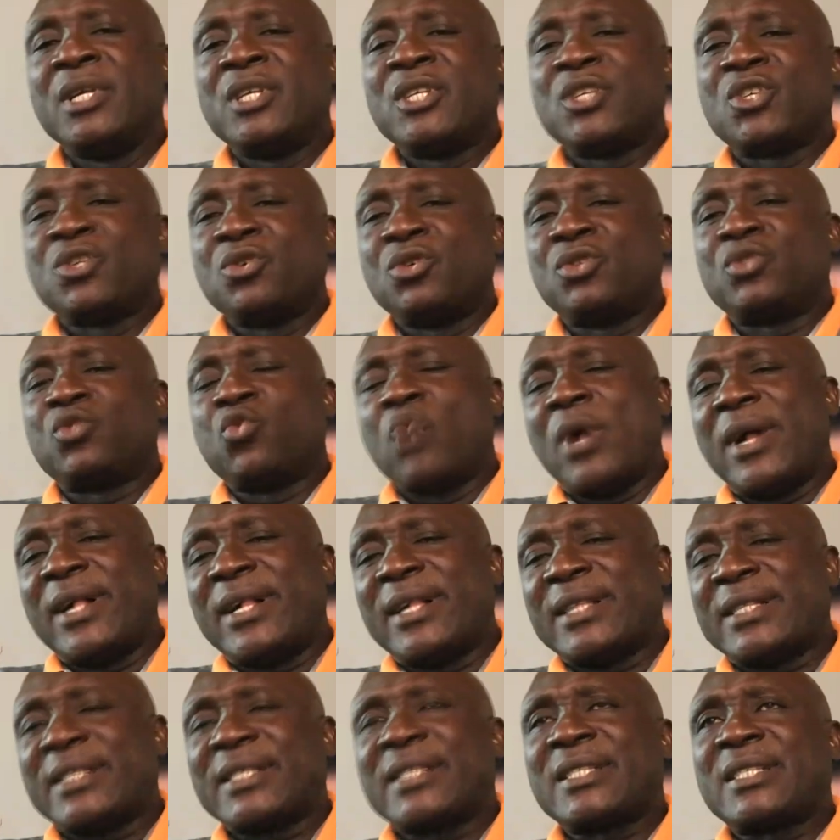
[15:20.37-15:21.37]
So to
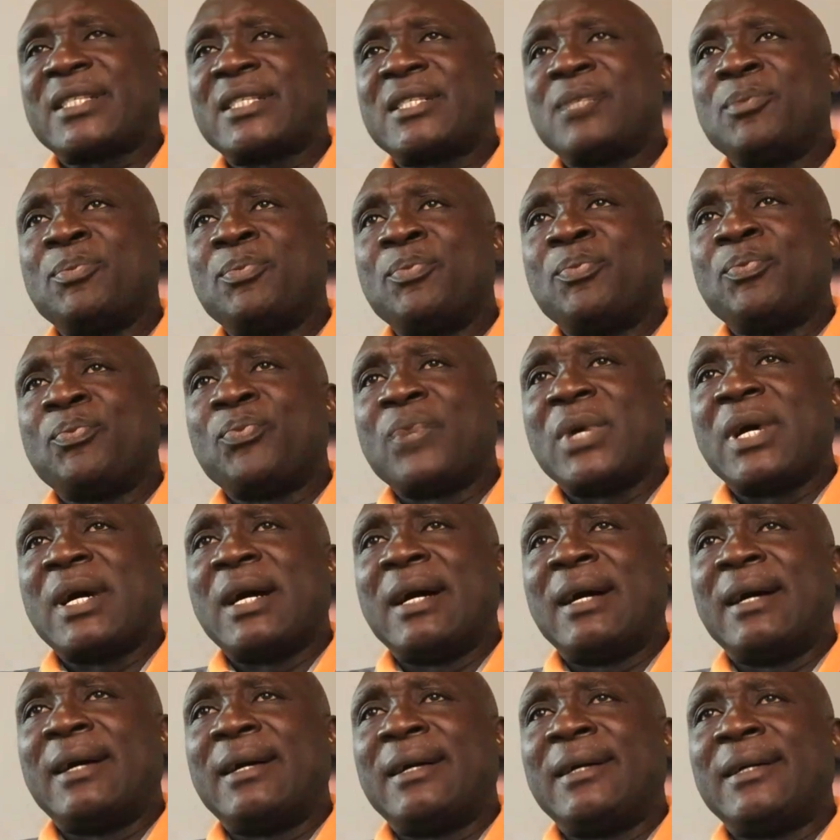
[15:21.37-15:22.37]
us,
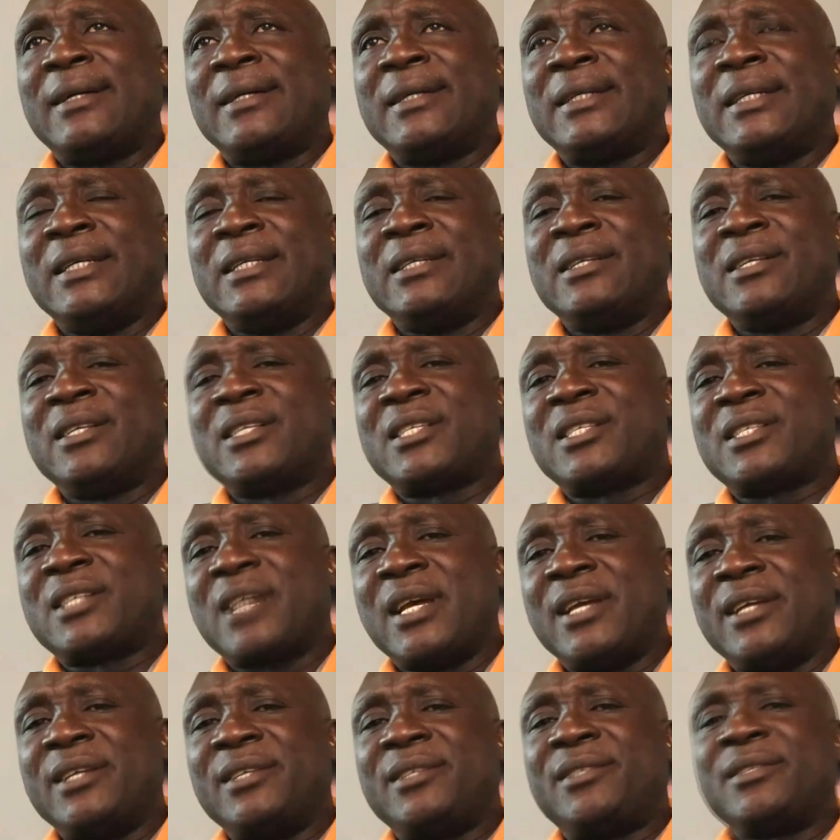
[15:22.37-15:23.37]
in the
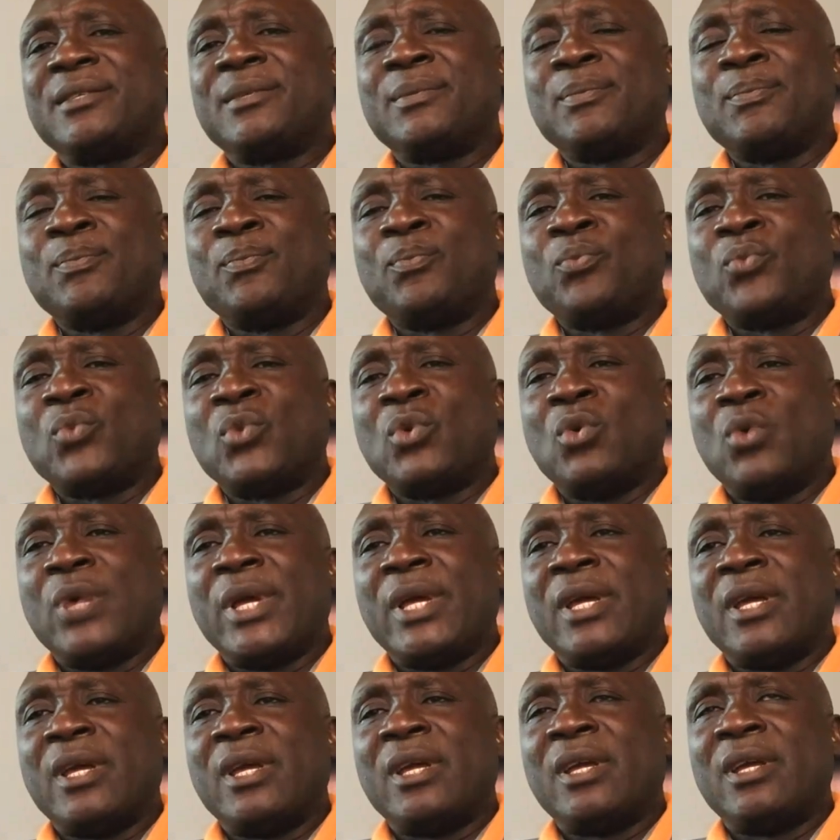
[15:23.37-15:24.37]
state,
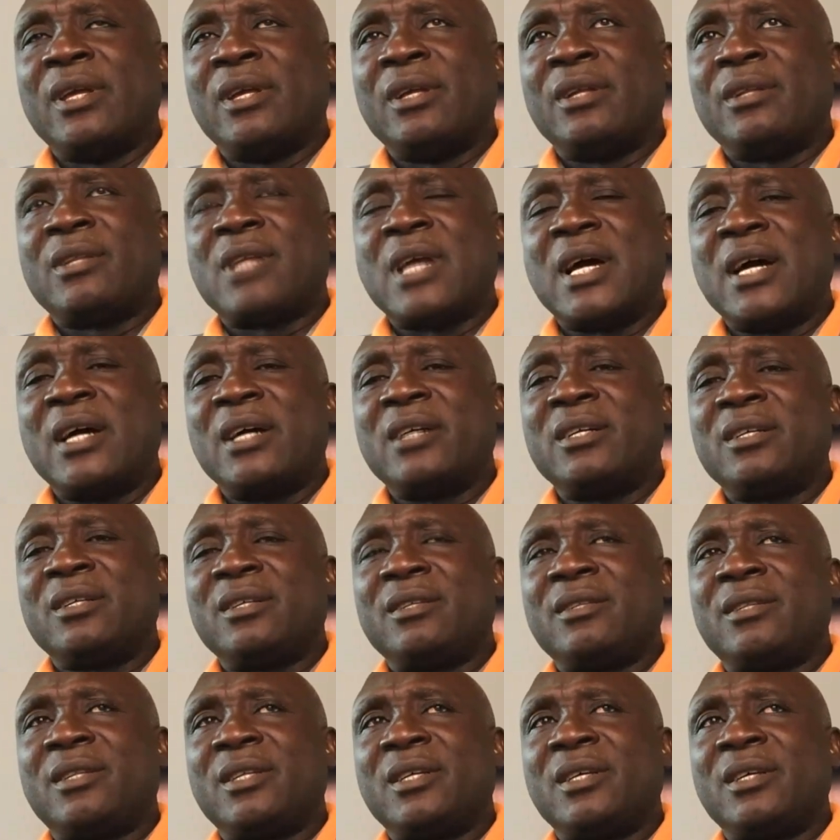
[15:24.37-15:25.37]
we thank
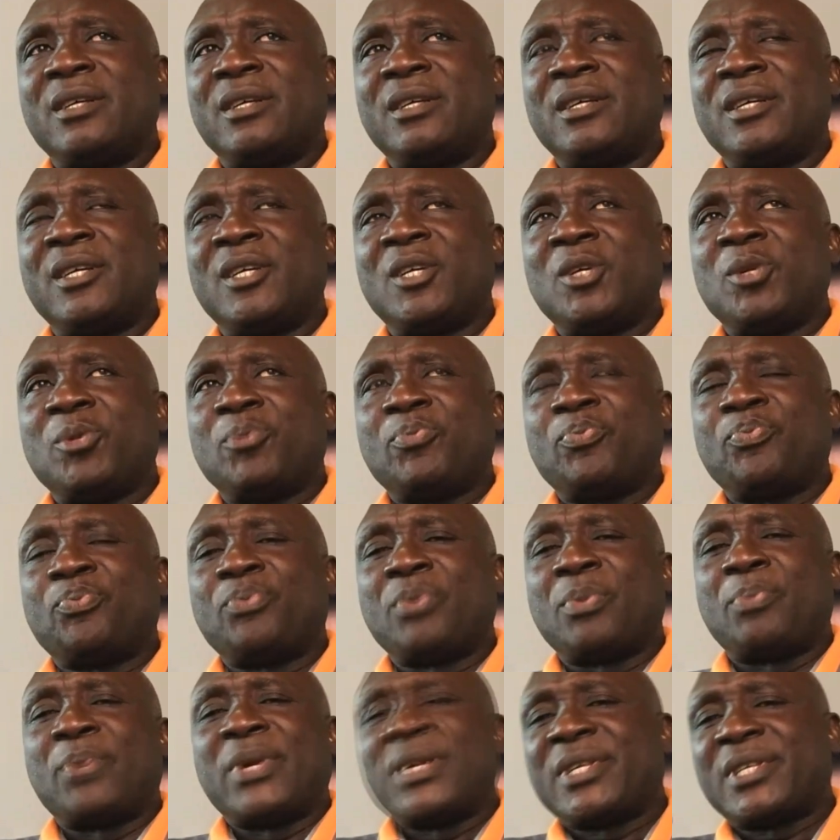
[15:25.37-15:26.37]
the
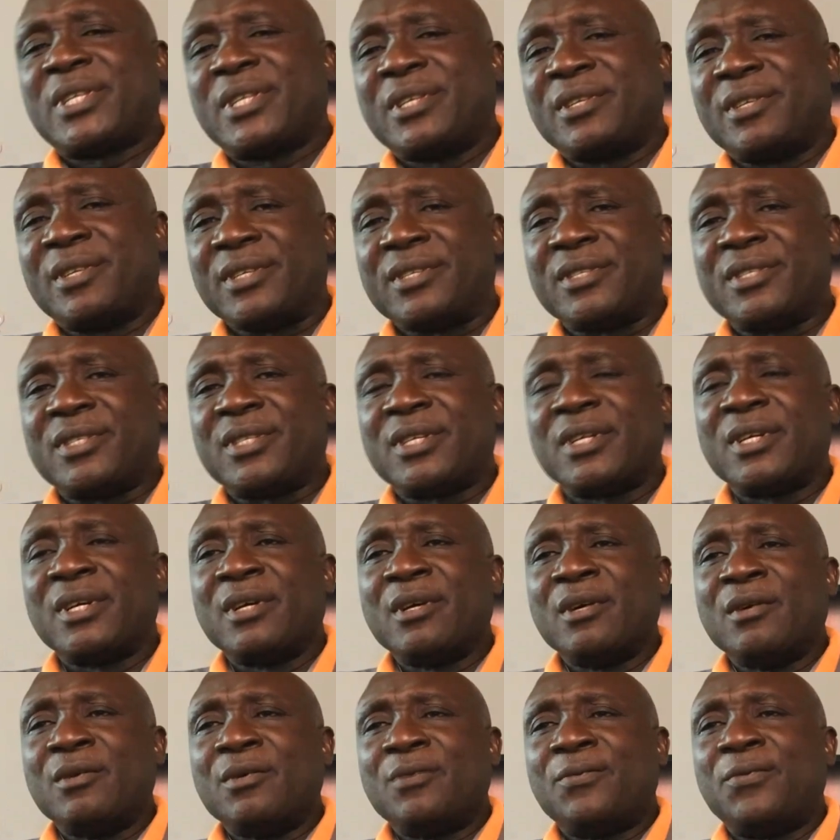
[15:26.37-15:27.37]
president
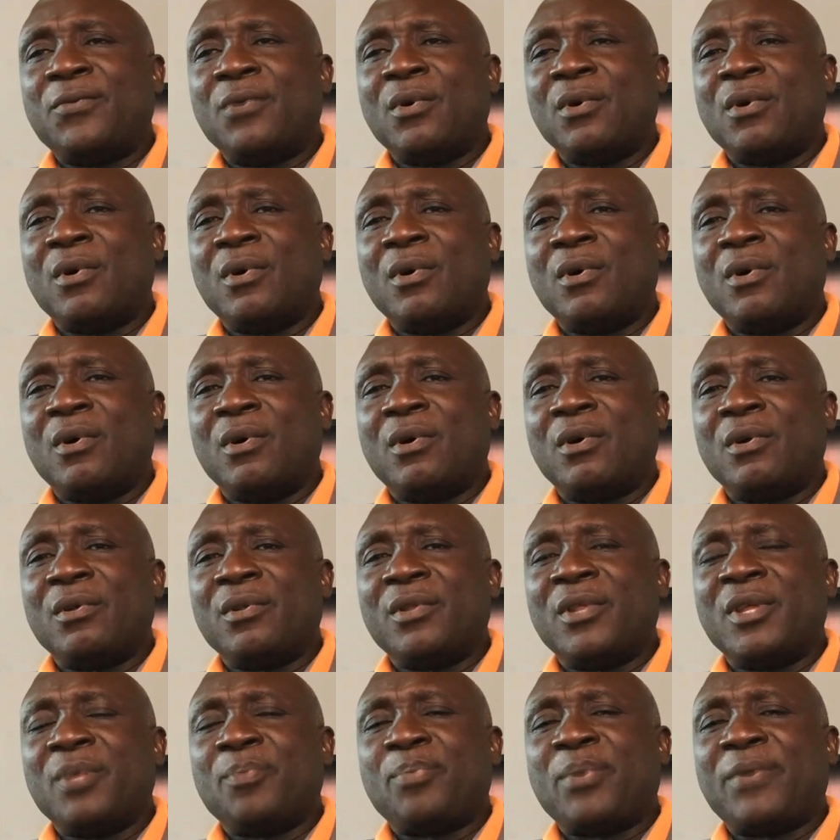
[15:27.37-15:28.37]

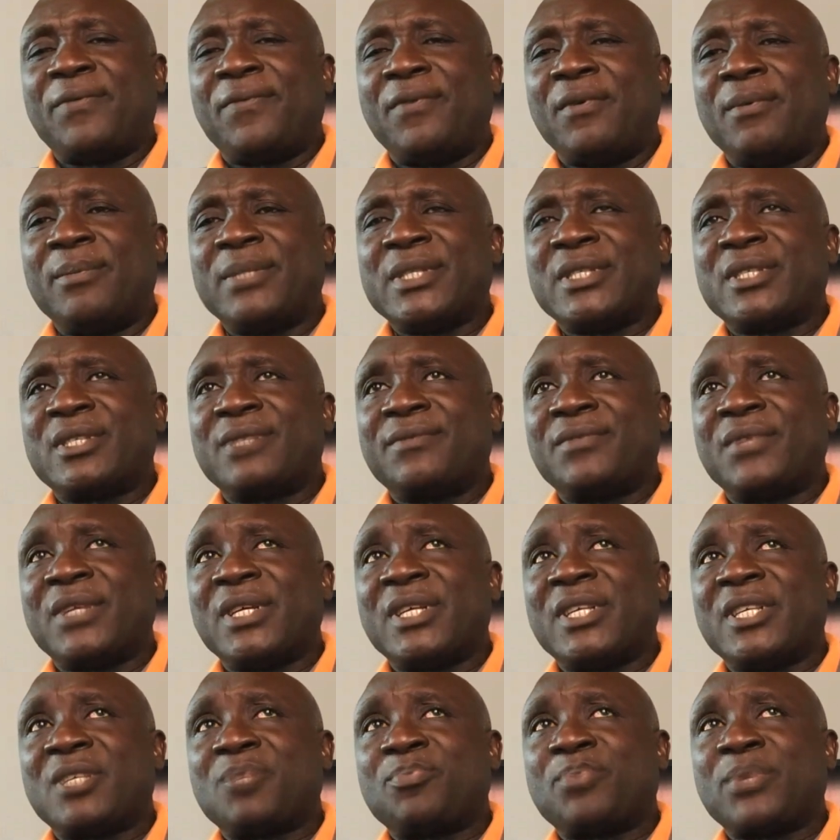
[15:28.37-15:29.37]
for the performance of
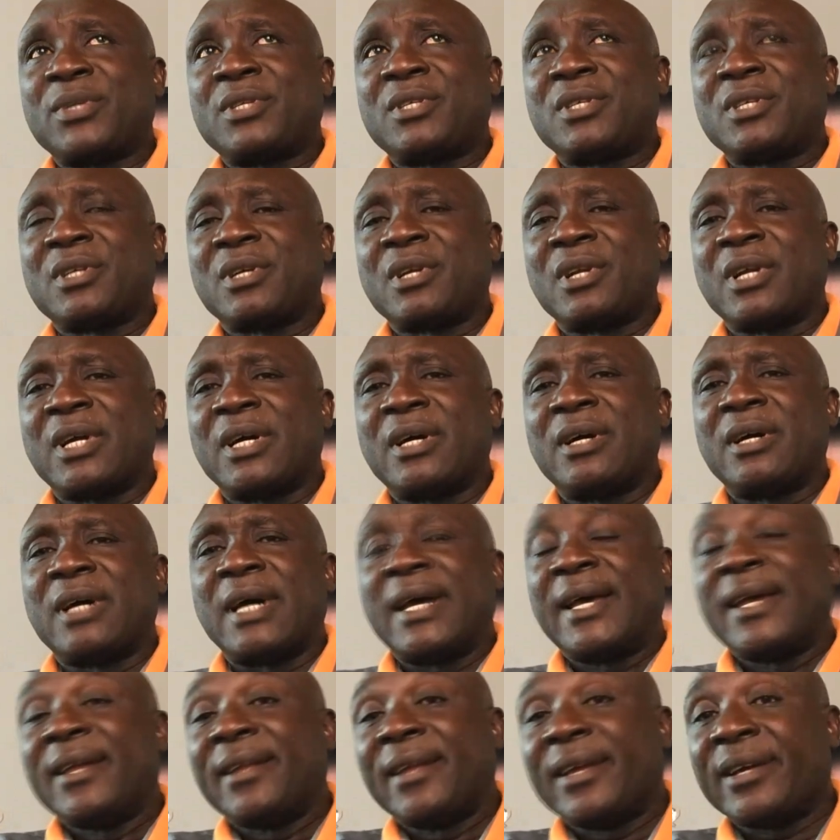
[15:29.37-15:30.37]
this
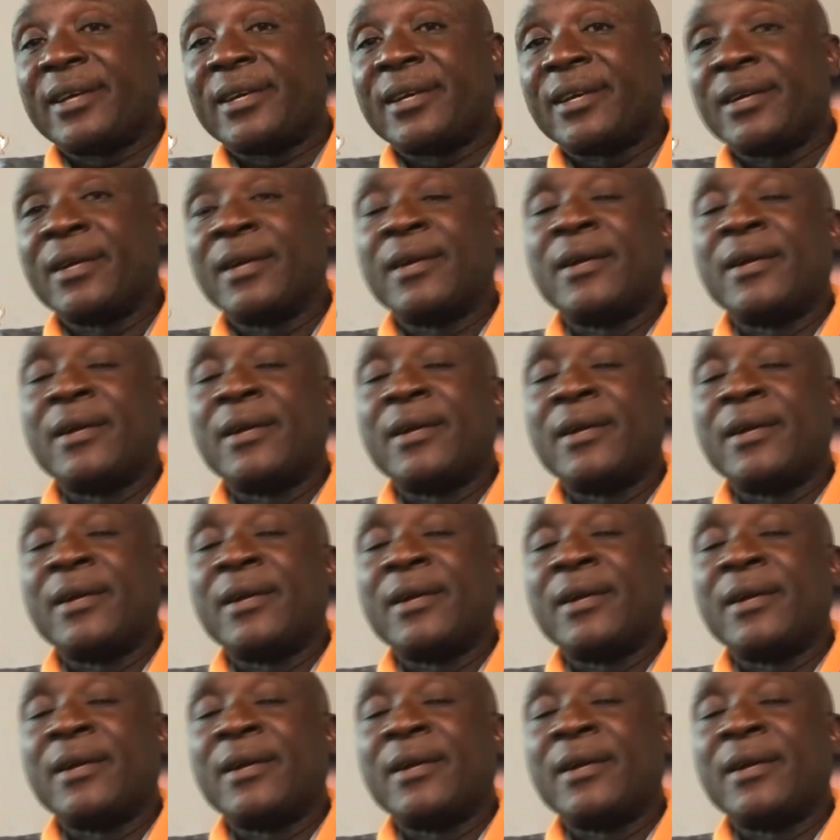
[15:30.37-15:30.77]
particular INEC